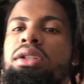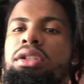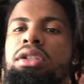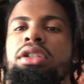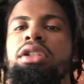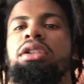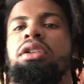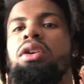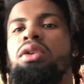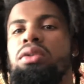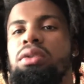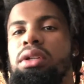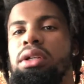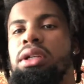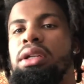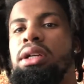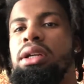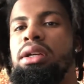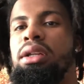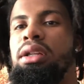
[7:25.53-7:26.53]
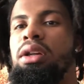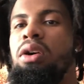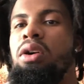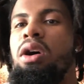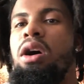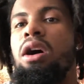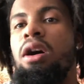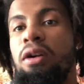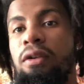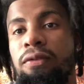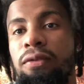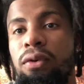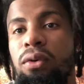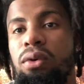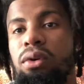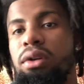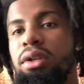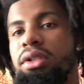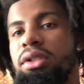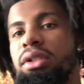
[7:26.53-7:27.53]
slowly on all
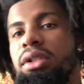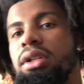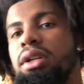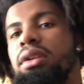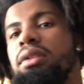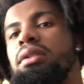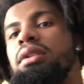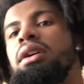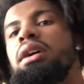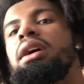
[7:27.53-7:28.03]
fours, you know.